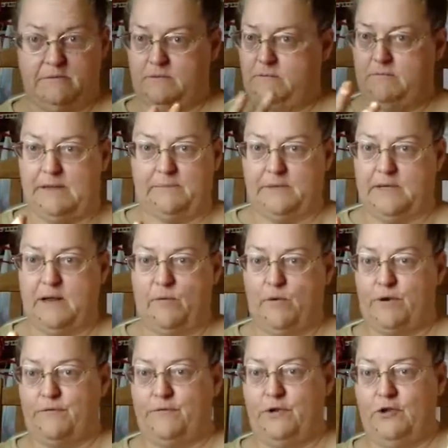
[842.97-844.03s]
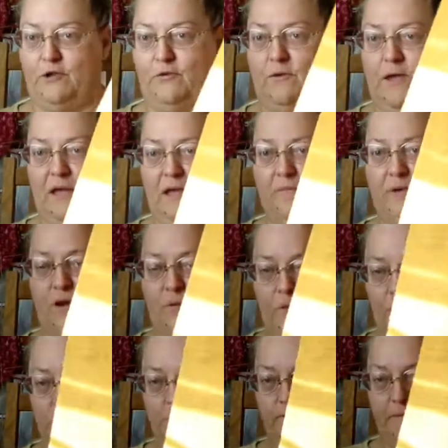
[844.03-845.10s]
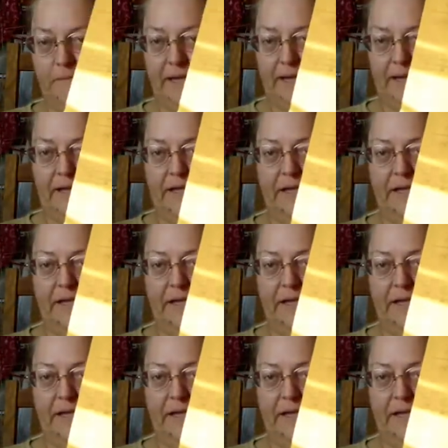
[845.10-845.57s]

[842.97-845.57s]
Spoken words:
Maybe not work for you, but it works for me.